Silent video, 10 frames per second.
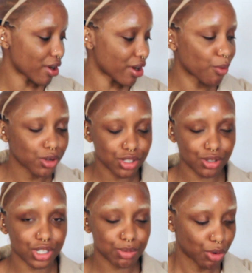I wanted to
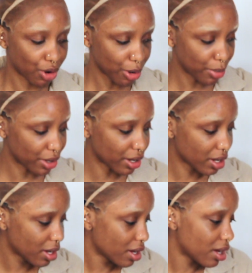do it tomorrow, but
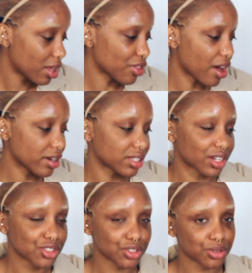the earliest I
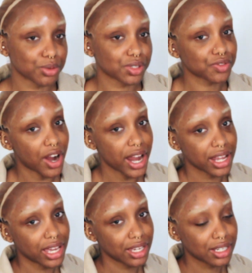could do was
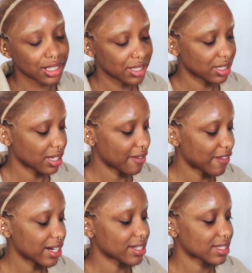Friday because I
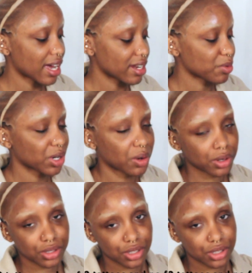finally decided what I wanted